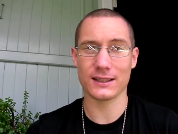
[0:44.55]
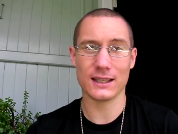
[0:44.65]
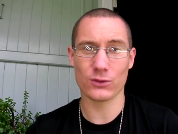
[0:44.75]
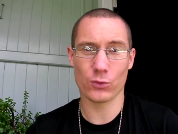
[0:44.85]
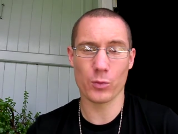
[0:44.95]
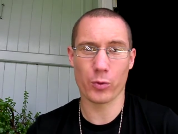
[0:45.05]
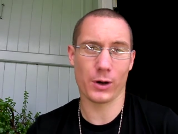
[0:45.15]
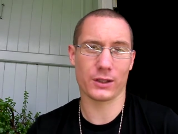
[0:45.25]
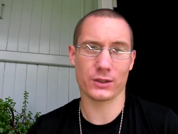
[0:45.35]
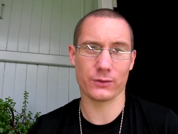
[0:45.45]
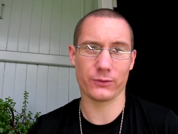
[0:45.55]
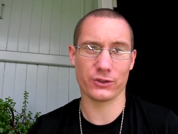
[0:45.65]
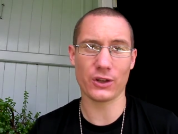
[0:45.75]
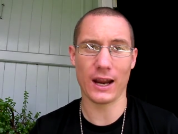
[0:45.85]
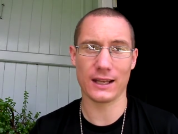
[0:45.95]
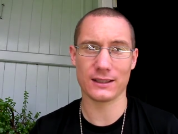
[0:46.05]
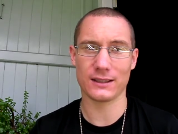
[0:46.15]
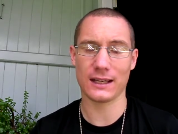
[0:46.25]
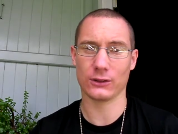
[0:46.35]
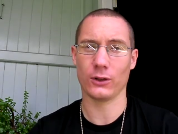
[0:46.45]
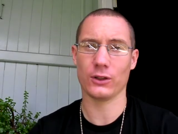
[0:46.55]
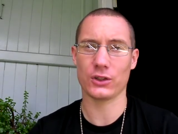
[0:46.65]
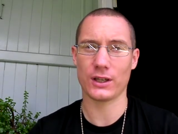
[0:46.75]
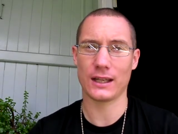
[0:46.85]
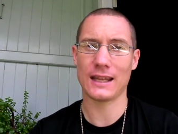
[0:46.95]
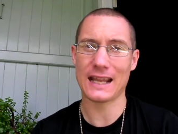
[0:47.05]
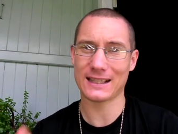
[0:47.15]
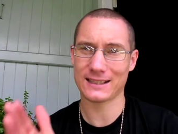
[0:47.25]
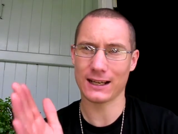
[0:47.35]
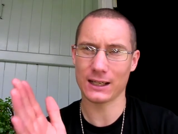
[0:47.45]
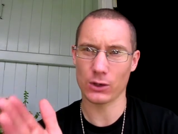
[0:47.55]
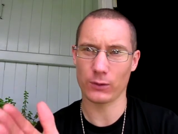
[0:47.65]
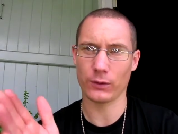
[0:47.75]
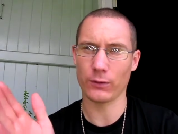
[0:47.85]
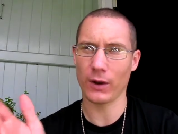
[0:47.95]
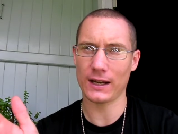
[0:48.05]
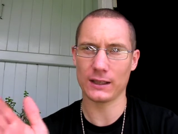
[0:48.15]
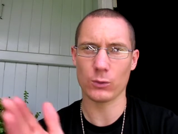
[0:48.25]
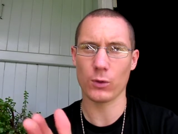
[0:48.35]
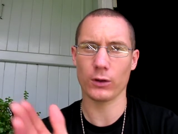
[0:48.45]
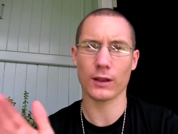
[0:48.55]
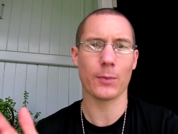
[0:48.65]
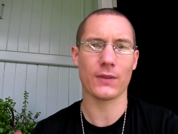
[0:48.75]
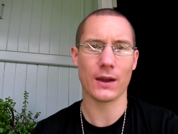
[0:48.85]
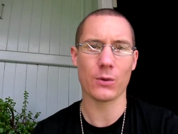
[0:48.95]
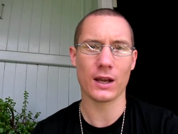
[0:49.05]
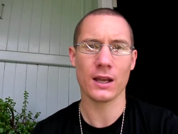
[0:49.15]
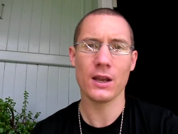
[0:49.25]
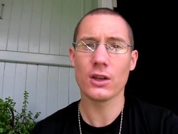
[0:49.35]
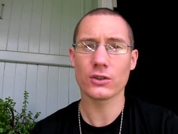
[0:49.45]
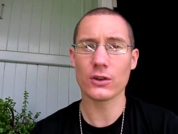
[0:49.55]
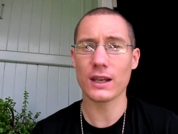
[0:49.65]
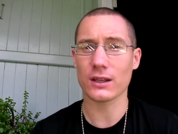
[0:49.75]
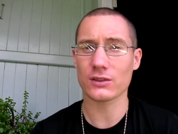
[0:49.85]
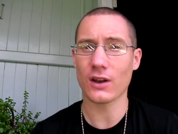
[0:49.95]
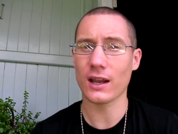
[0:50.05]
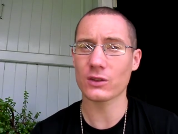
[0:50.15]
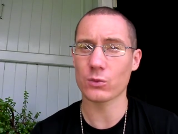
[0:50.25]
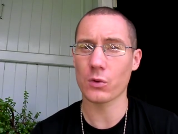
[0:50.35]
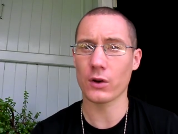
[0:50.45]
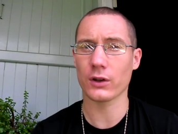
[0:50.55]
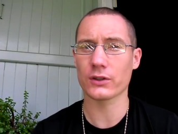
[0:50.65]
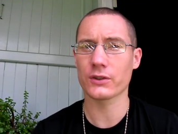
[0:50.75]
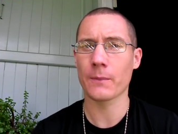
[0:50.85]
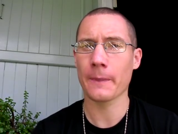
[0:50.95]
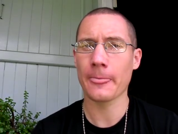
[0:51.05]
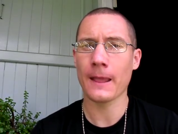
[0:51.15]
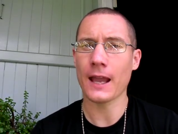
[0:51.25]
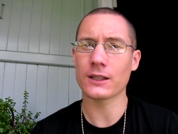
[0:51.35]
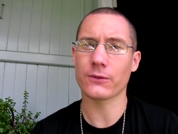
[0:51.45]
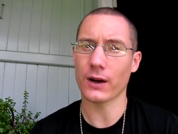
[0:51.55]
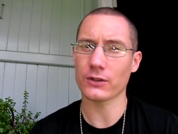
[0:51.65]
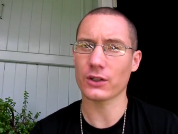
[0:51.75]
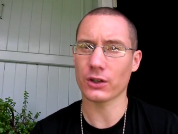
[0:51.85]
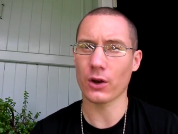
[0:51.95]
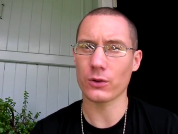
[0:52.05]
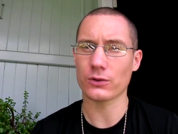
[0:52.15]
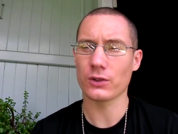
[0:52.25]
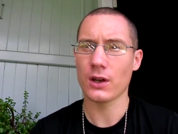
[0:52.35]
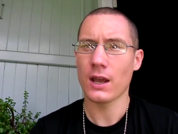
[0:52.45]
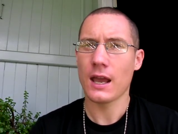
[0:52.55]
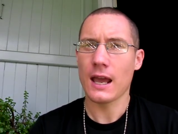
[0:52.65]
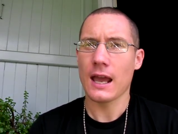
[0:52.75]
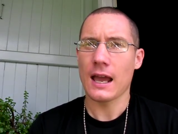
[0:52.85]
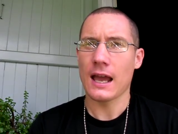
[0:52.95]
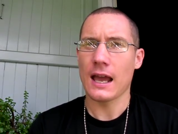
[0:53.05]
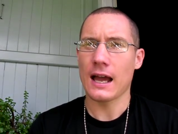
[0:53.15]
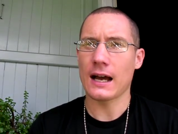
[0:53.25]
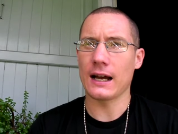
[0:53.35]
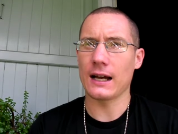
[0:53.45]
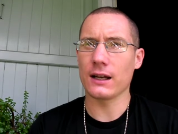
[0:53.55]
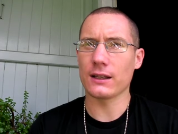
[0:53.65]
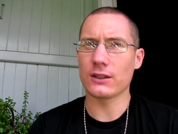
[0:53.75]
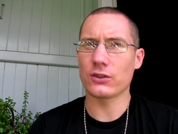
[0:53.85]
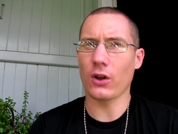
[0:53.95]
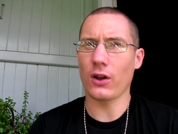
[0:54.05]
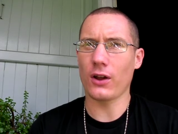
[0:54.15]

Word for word: These are all products of science and technology, and that Sankhya of dividing the world up in that way. So yeah, science works as far as it goes. Uh, it's not.